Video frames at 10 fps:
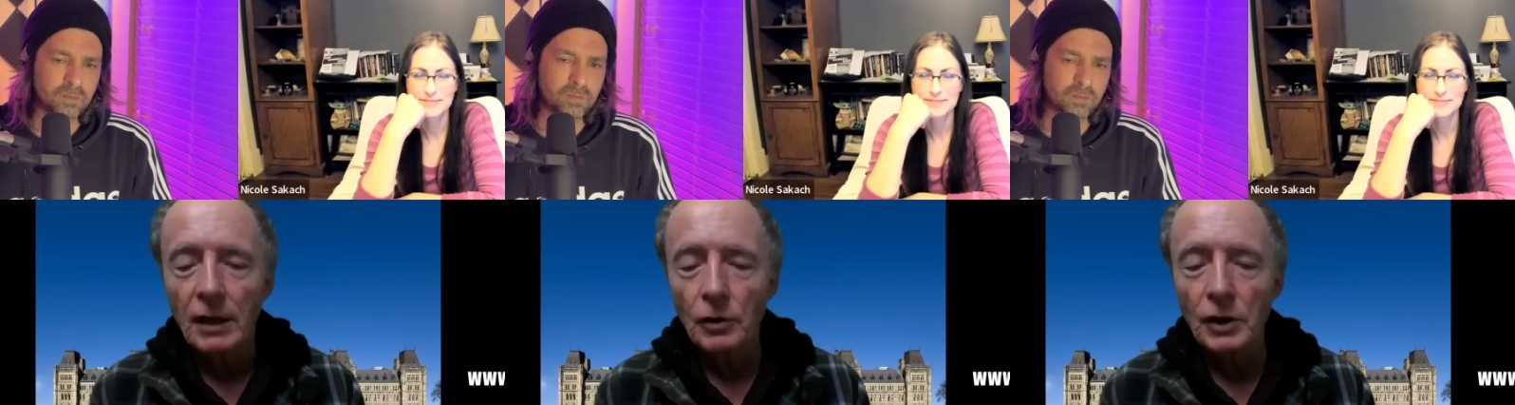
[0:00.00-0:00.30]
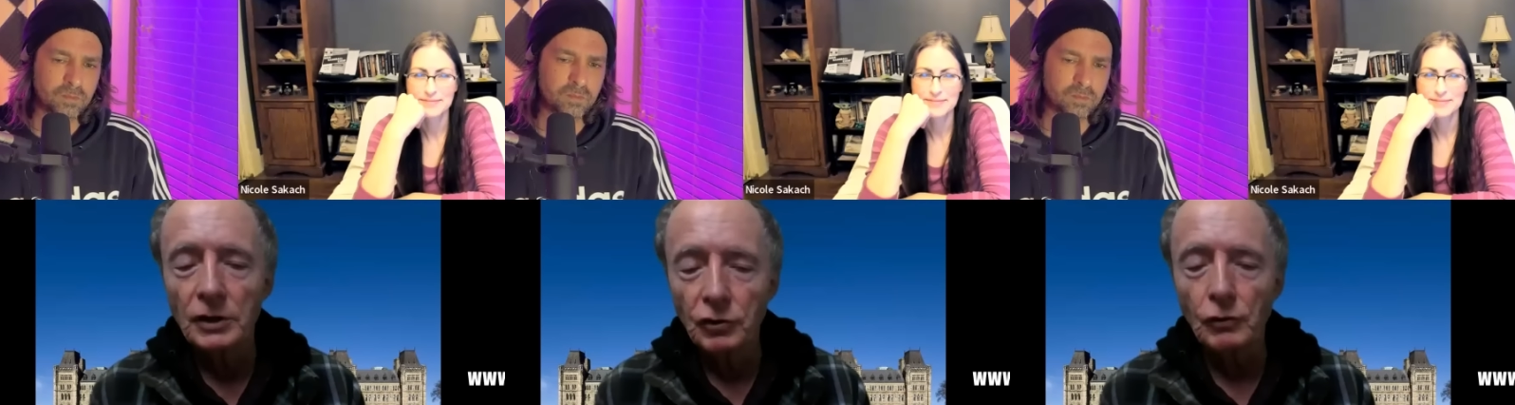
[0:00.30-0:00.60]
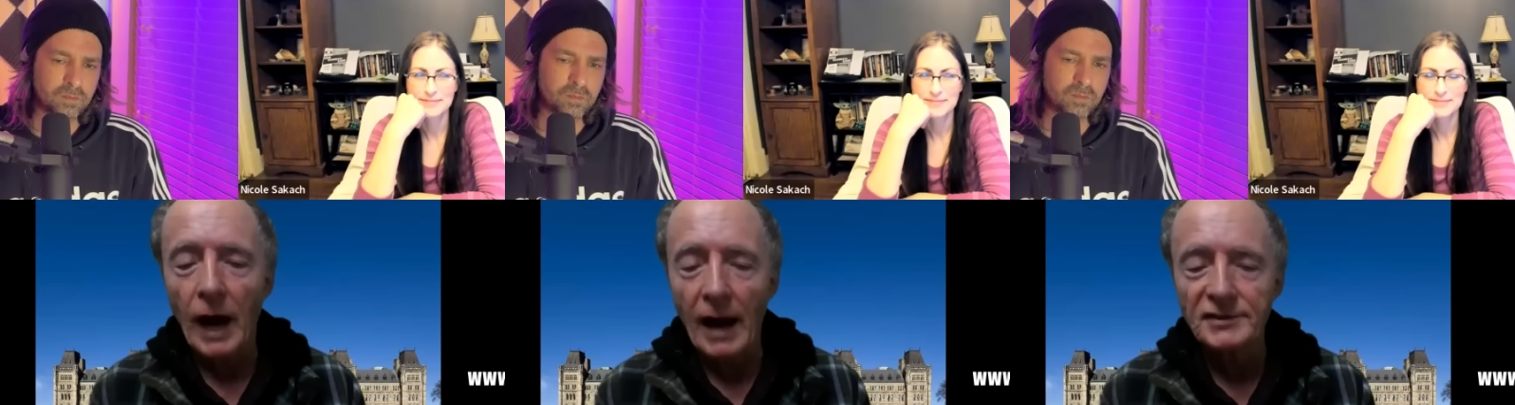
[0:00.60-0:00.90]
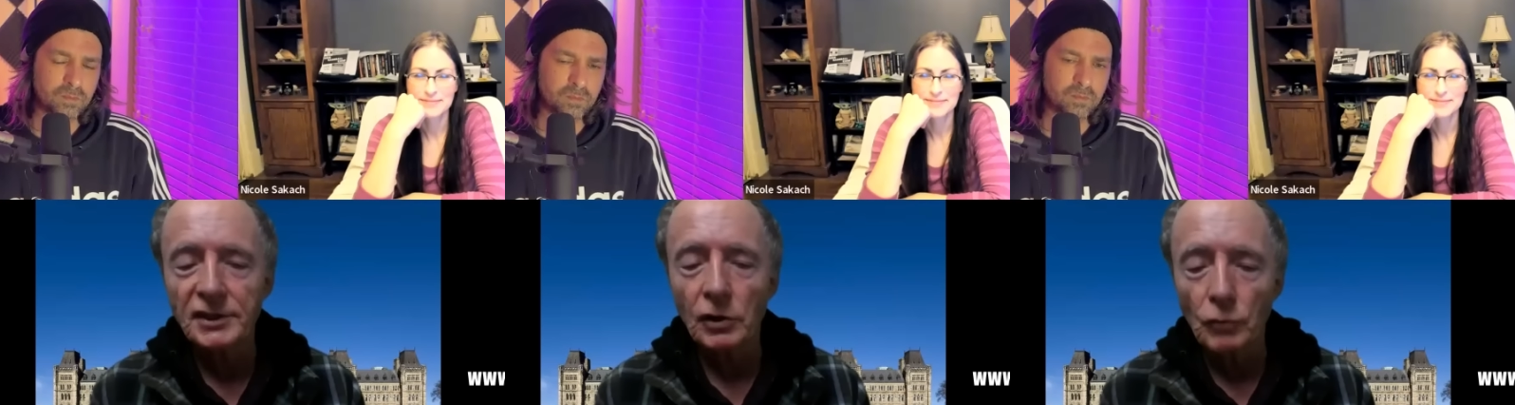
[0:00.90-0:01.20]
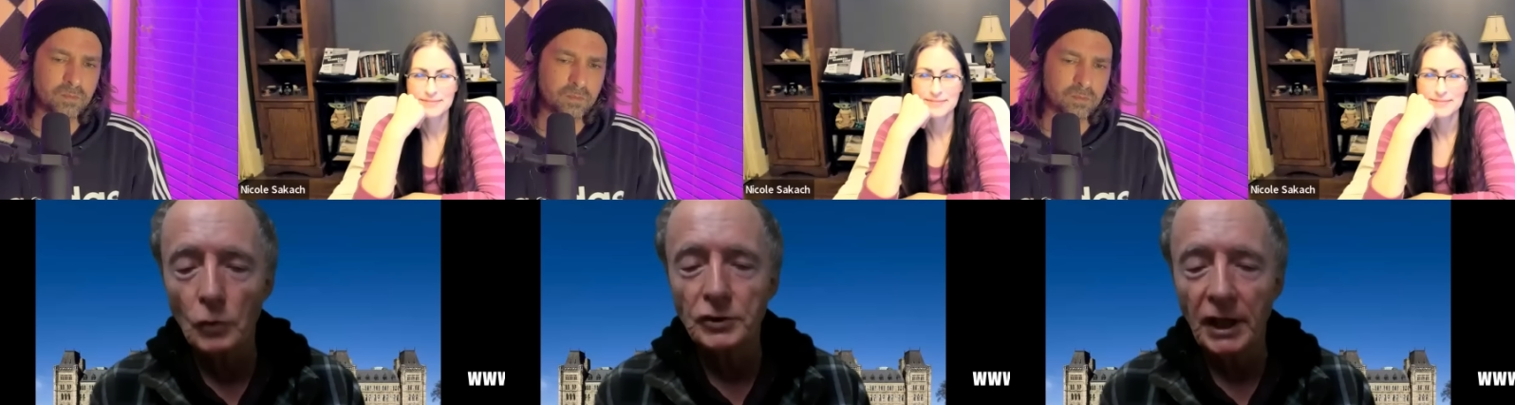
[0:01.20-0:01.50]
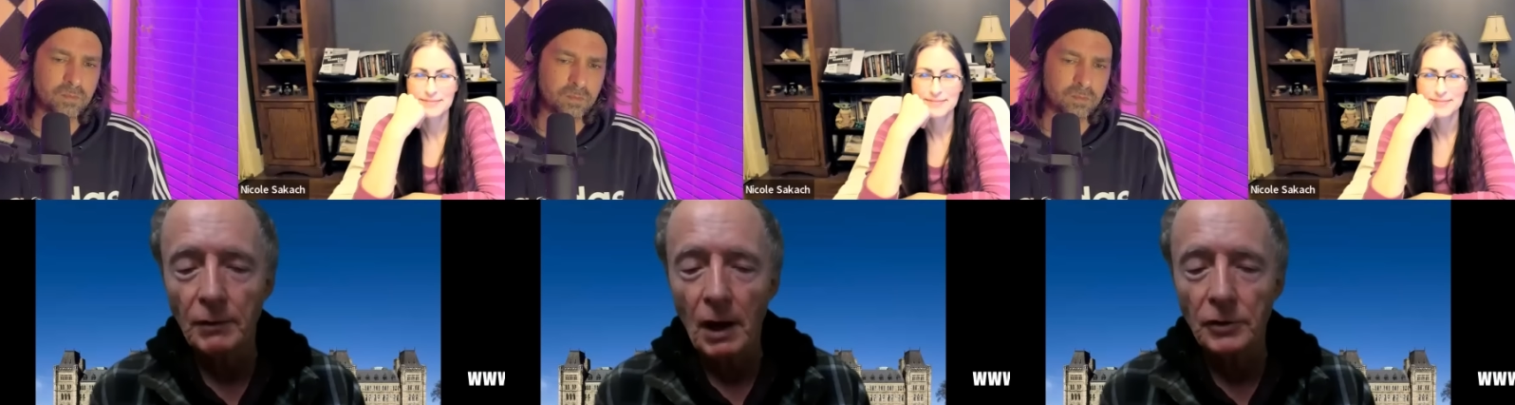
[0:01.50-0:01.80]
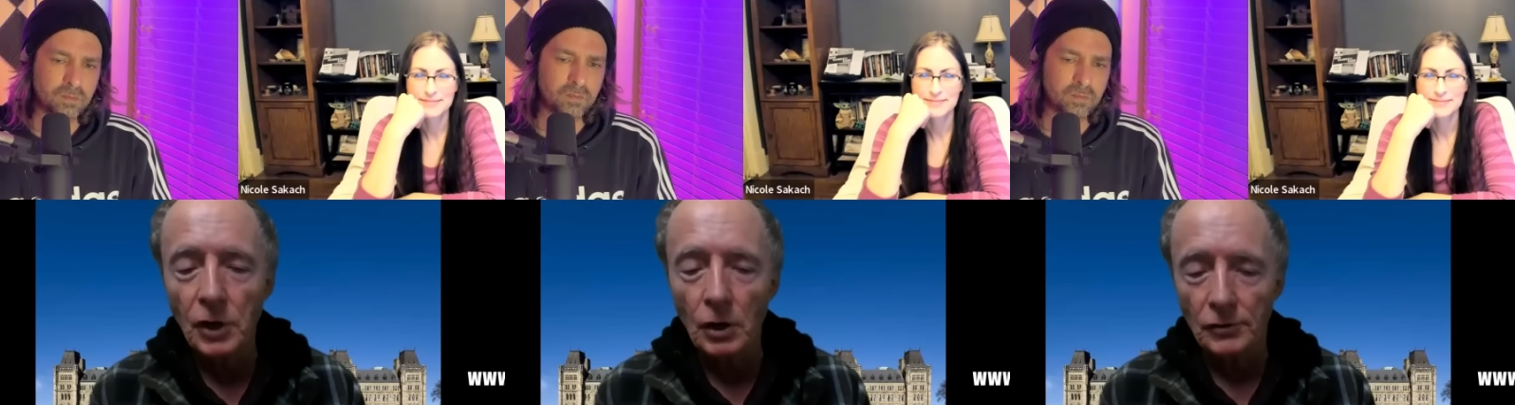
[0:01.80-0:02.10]
Speaker 1: They're in two crafts that are rotating
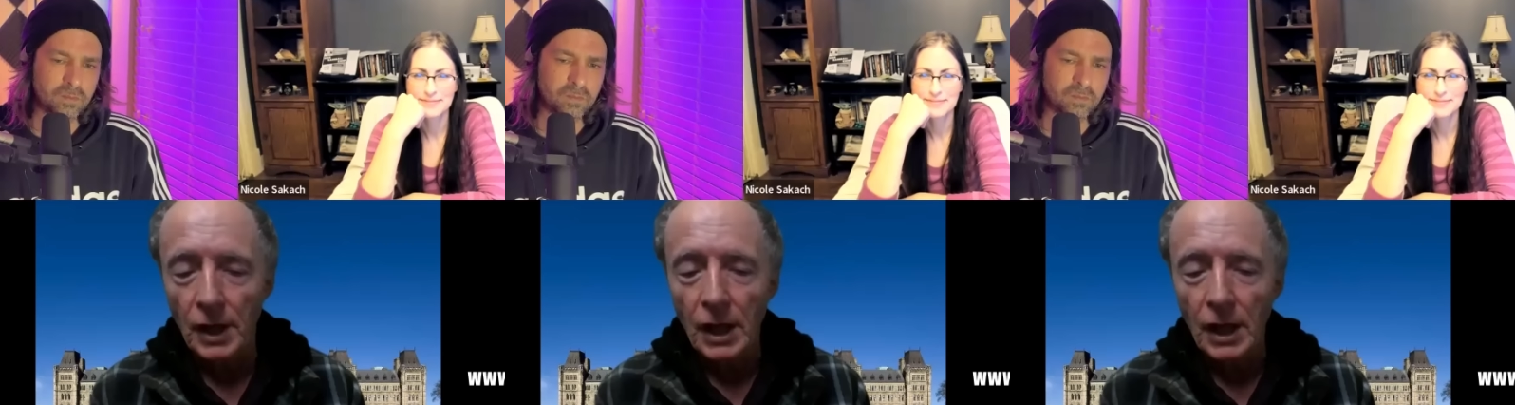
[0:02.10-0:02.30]
around the Earth.